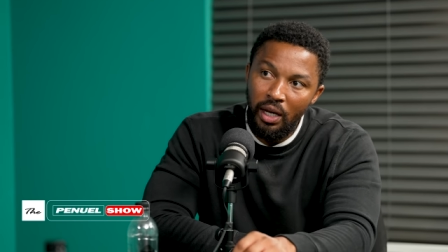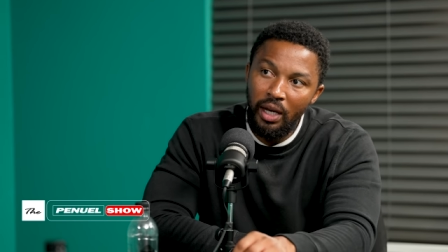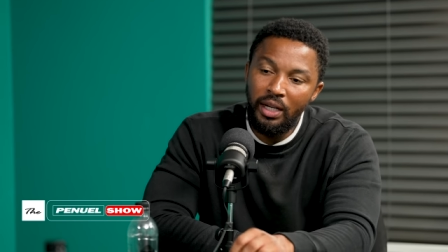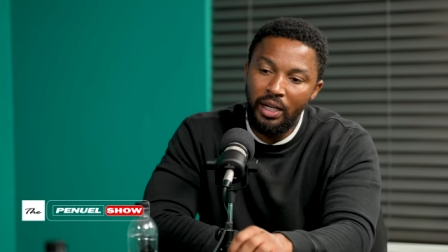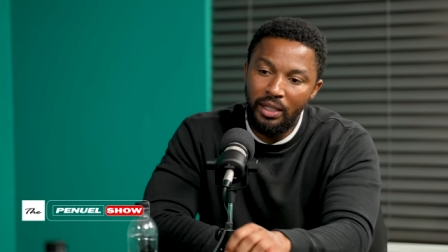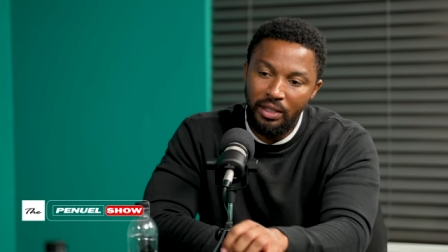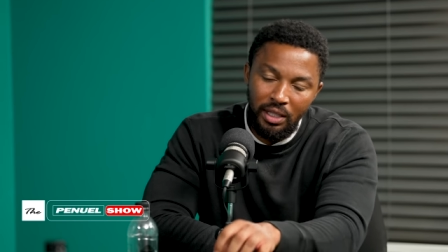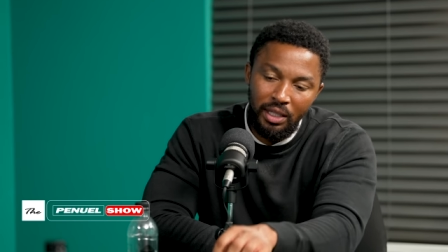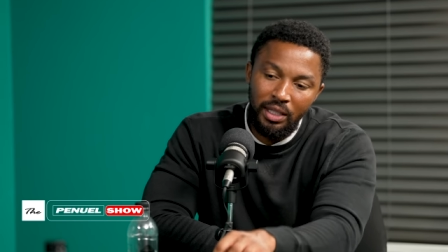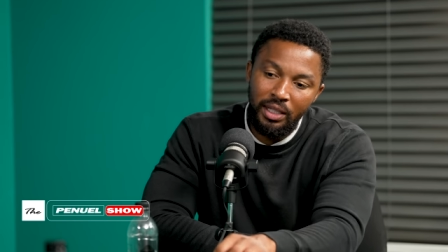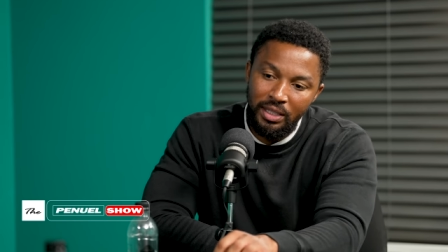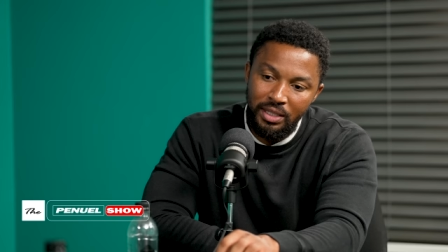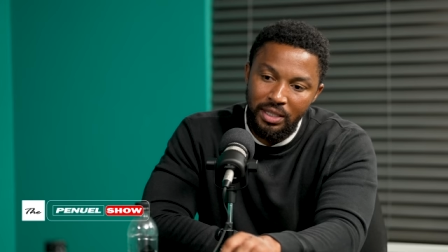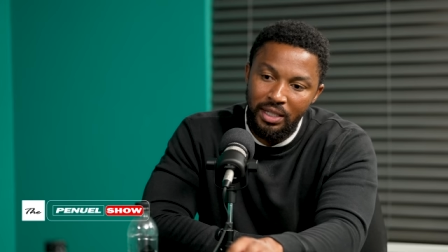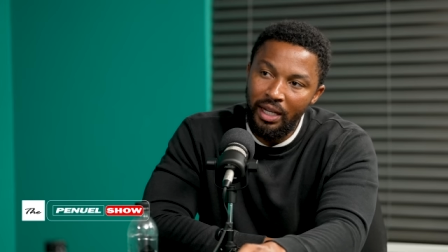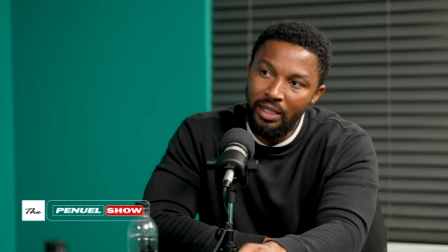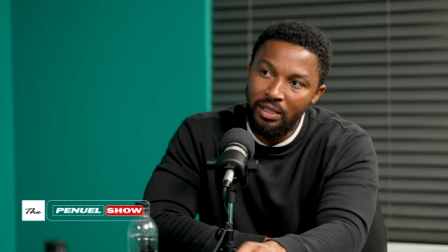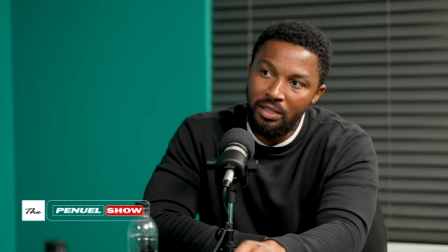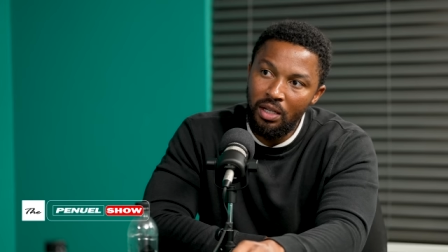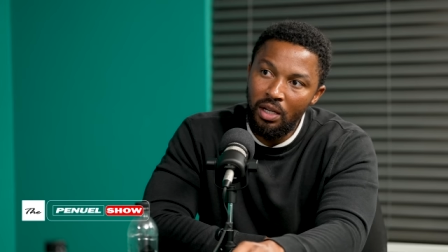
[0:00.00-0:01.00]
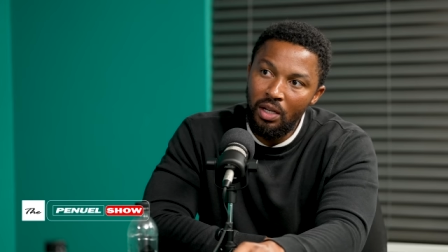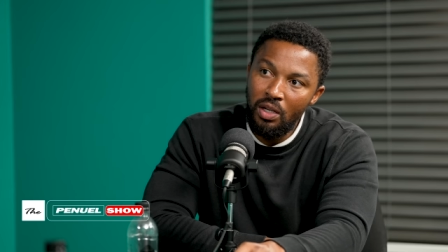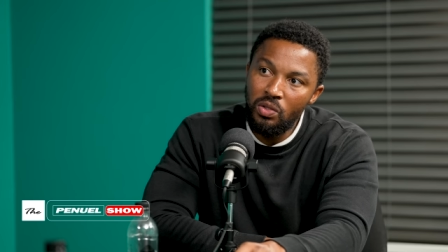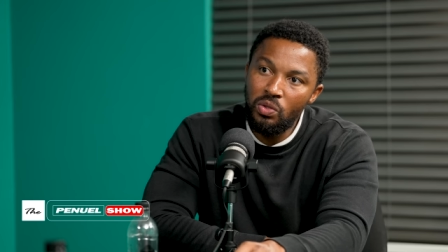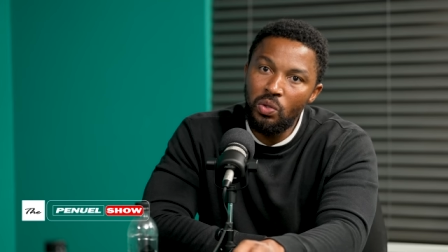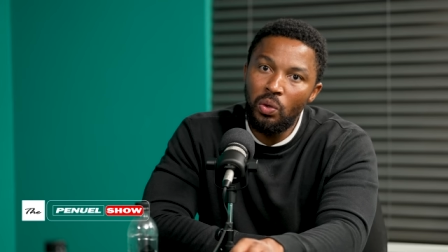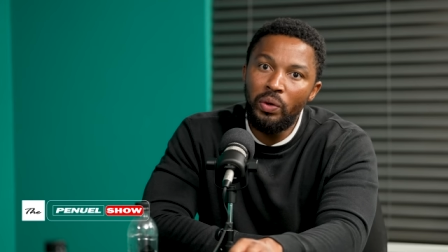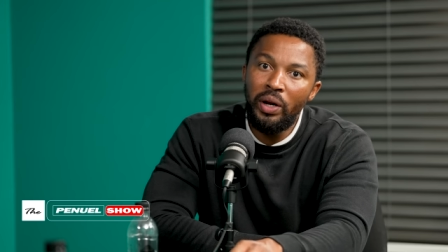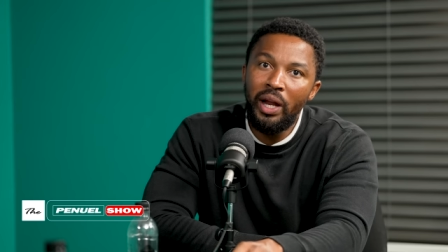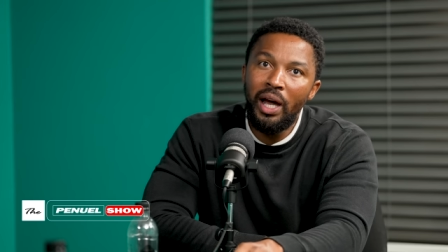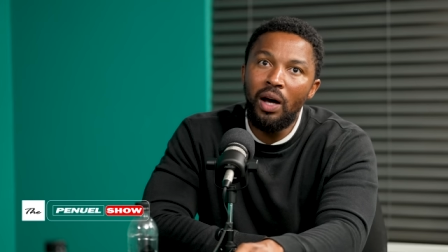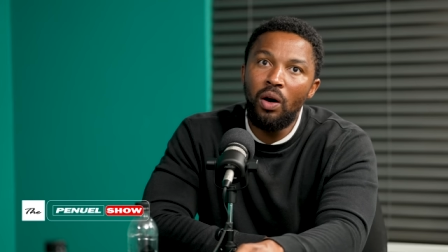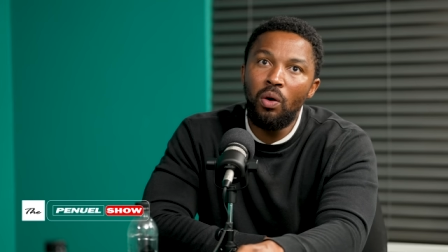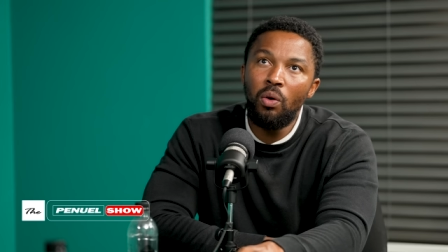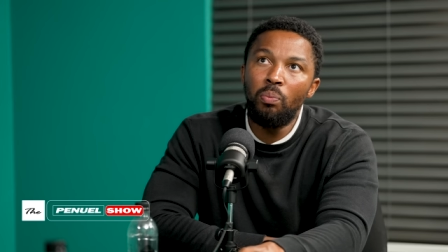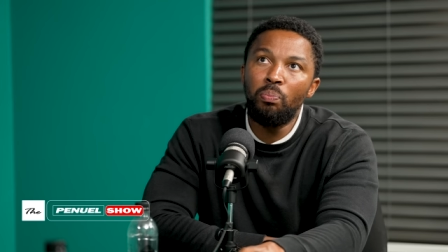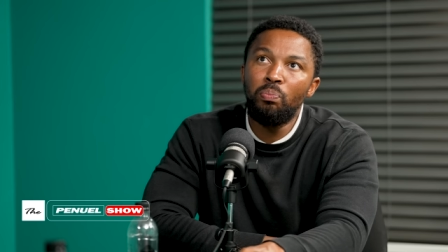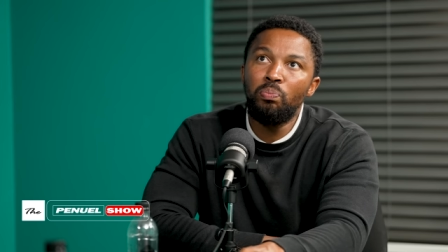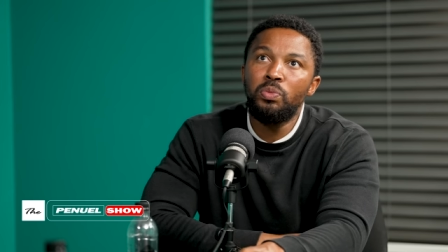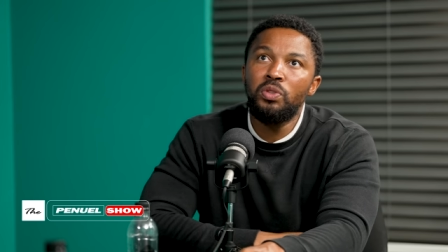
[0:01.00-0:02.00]
And I think it's that. So
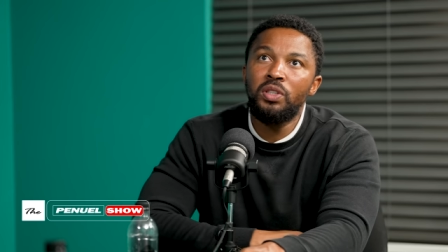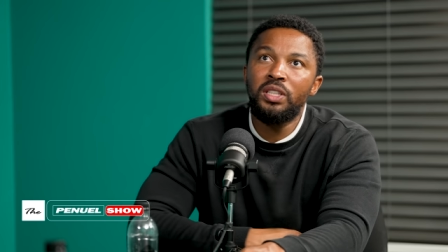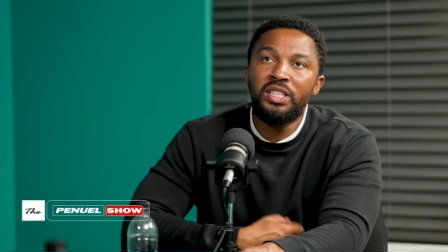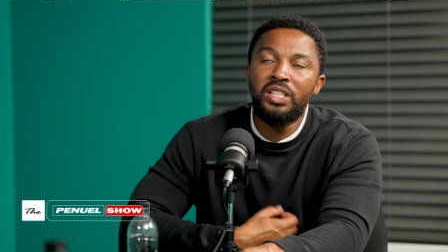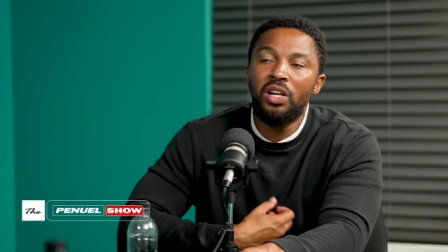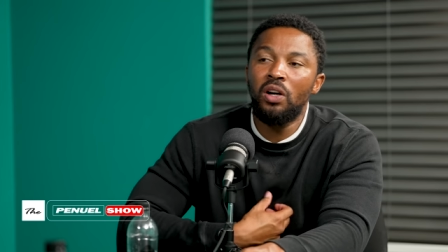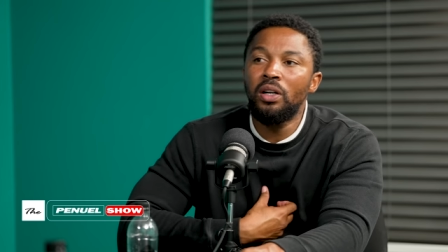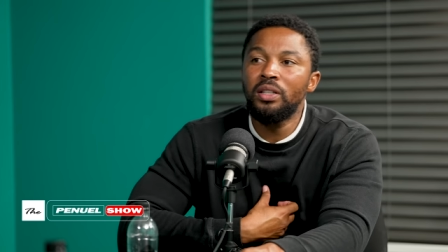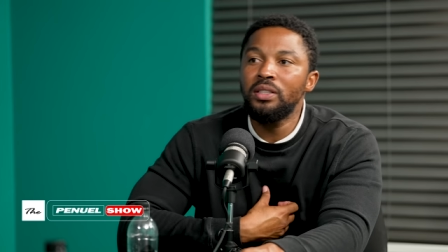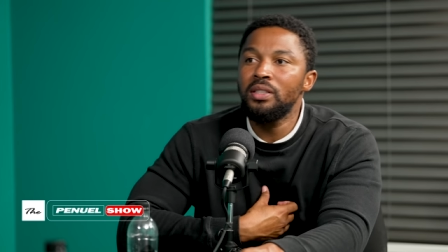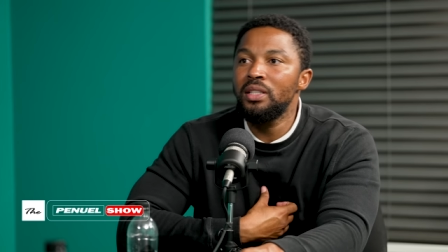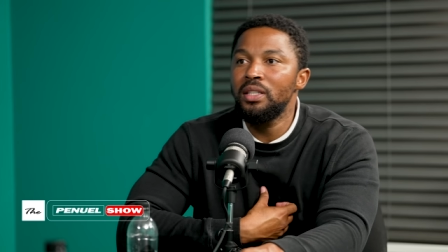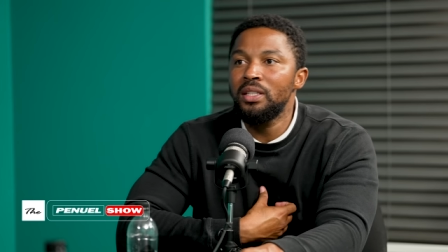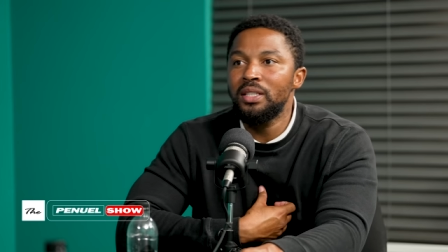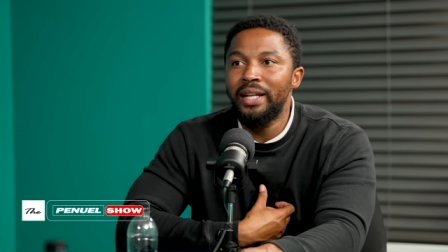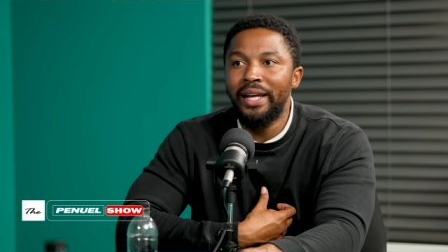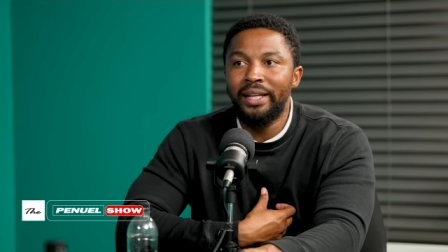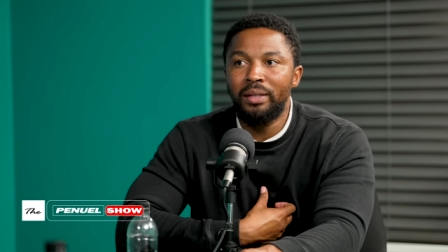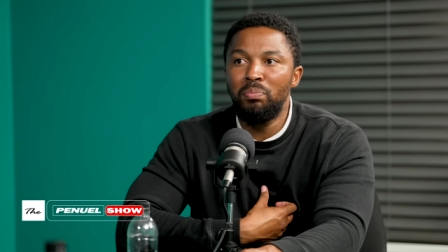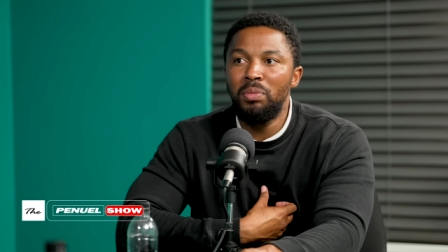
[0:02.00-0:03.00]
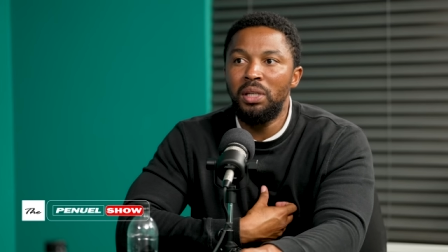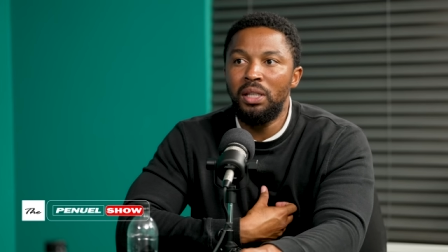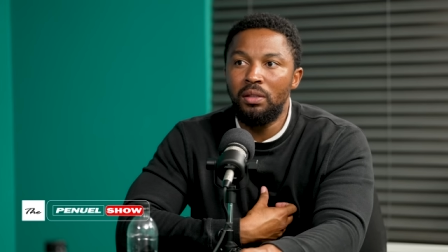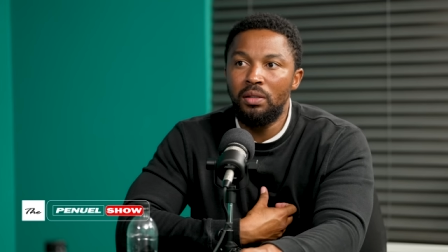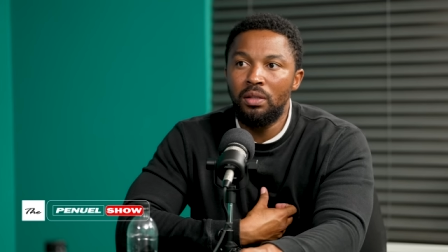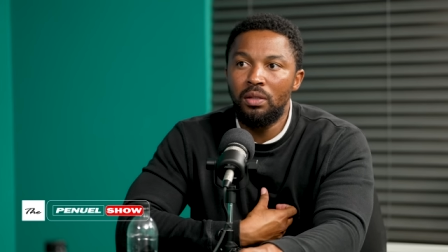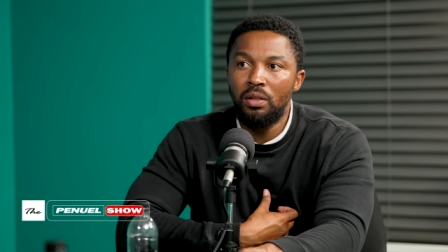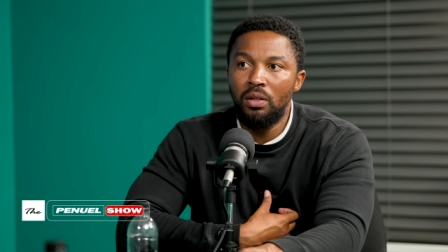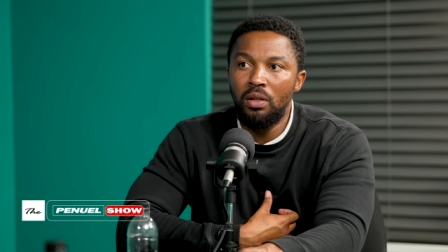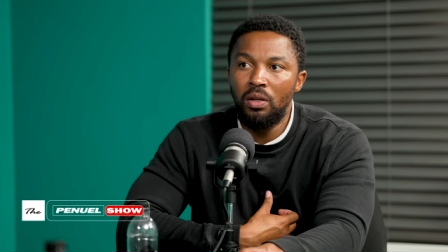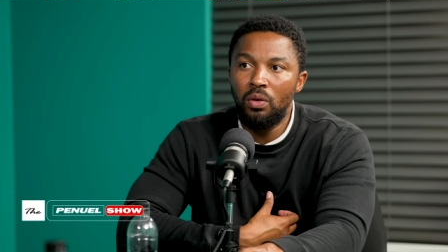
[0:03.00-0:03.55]
now, chances like me,